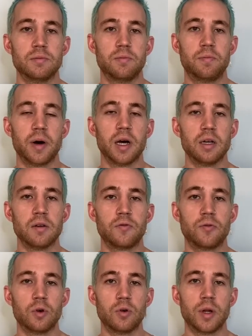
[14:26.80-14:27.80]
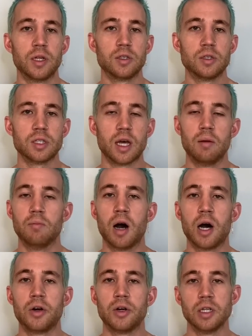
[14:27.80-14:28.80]
But for renters at
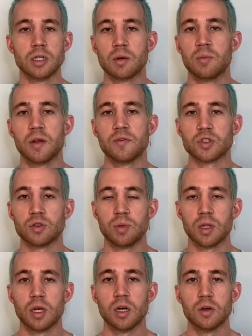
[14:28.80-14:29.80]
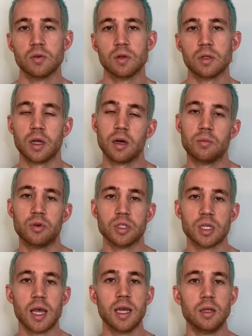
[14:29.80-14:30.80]
moderate income levels or below, that number
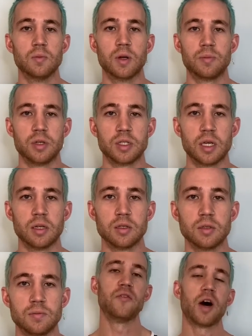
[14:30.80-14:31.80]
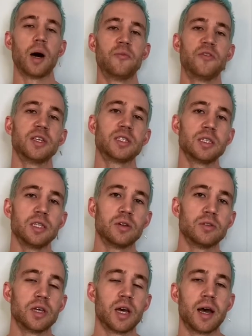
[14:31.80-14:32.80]
is 81%. I've obviously
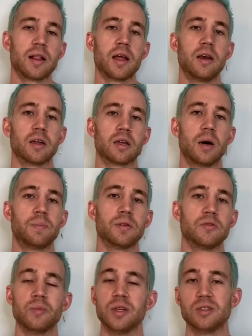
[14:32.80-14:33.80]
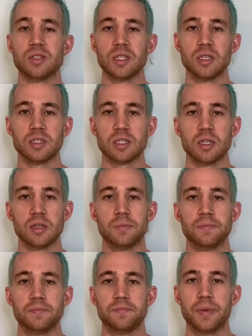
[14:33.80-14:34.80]
only highlighted a couple of major cities here,
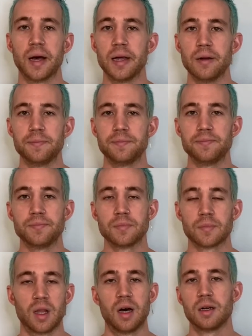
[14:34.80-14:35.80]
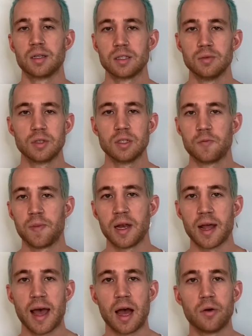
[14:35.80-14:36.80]
but honestly we could
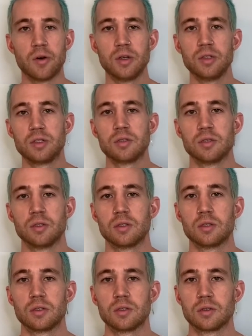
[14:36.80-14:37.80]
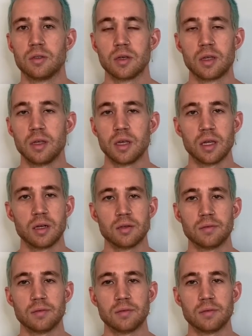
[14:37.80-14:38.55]
spend hours looking at